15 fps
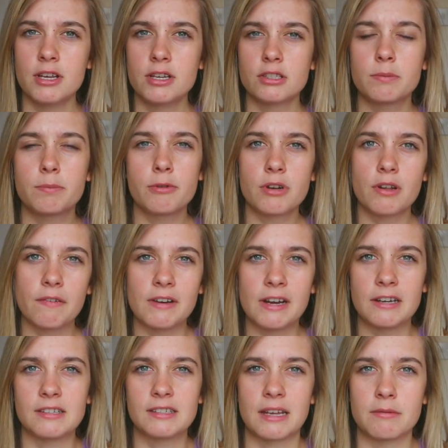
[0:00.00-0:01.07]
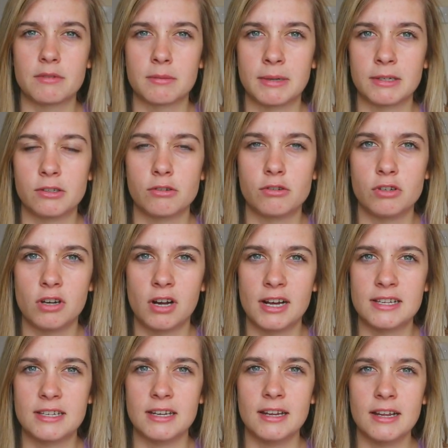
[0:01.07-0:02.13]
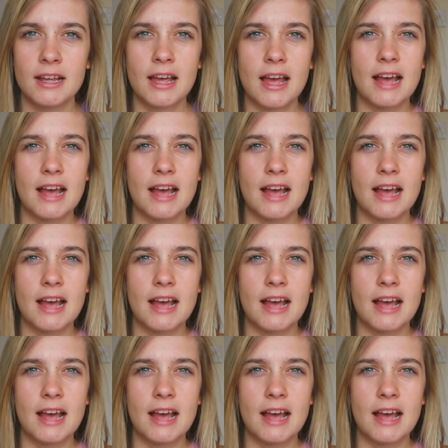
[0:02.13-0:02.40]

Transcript: So Bruno Fernandes came to Manchester United,